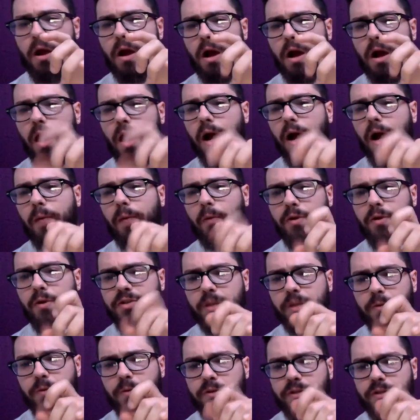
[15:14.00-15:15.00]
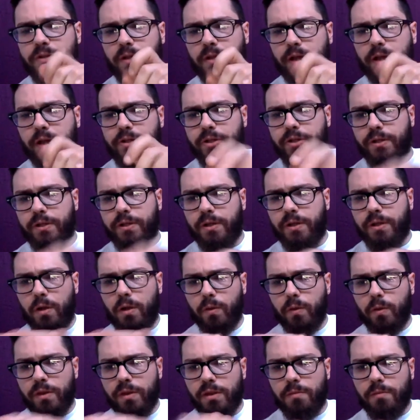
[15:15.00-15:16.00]
or a separate selection
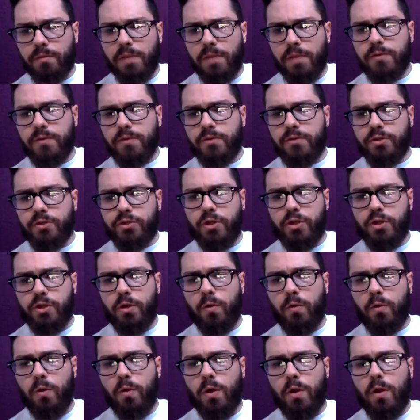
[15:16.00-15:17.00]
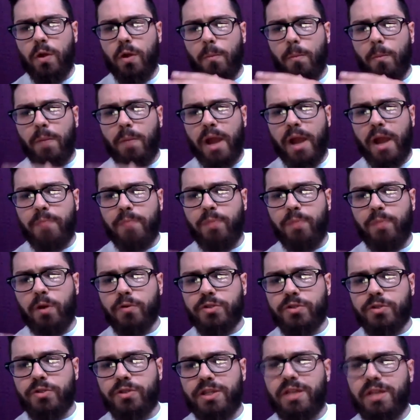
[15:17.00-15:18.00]
within the menu to show my
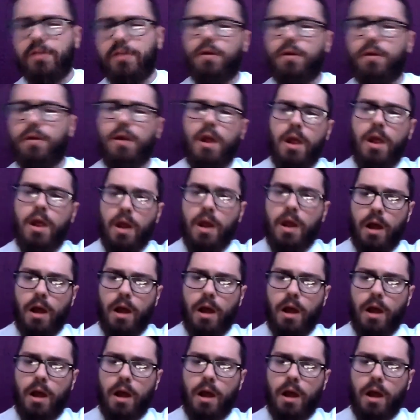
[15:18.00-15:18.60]
posts, either